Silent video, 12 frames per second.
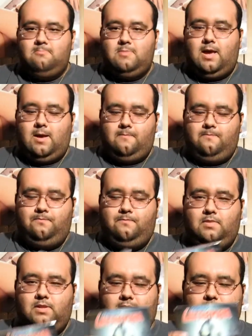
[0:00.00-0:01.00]
Yeah,
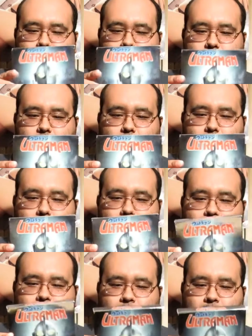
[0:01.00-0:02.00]
but that's my
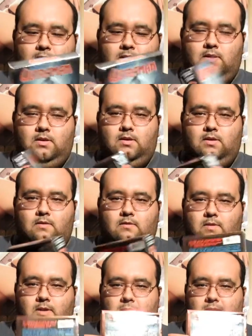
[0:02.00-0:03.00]

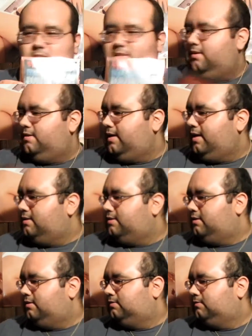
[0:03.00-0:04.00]
unboxing of that.
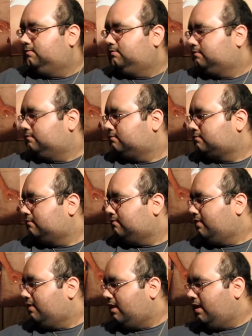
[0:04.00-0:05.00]

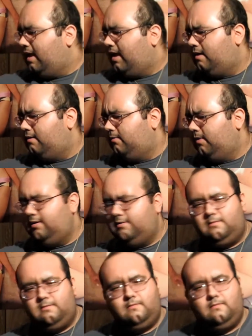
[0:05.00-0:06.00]
And when
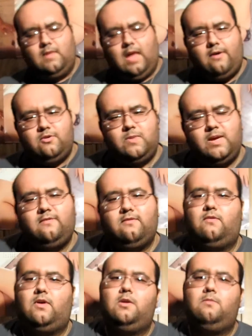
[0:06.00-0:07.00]
I was waiting for
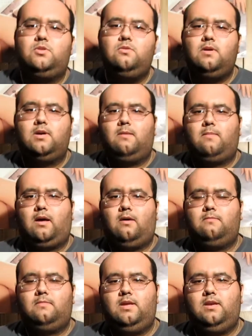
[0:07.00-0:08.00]
Volume 2 to come out,
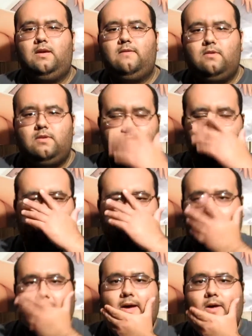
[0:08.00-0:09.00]
it never did
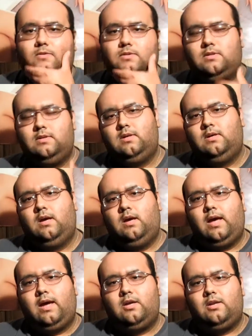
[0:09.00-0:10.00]
come out.
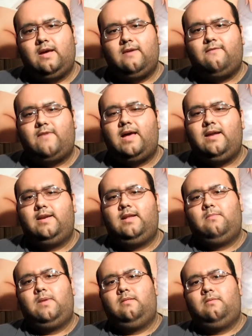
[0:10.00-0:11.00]
I could not find it
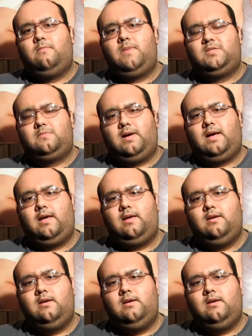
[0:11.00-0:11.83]
at my Best Buy.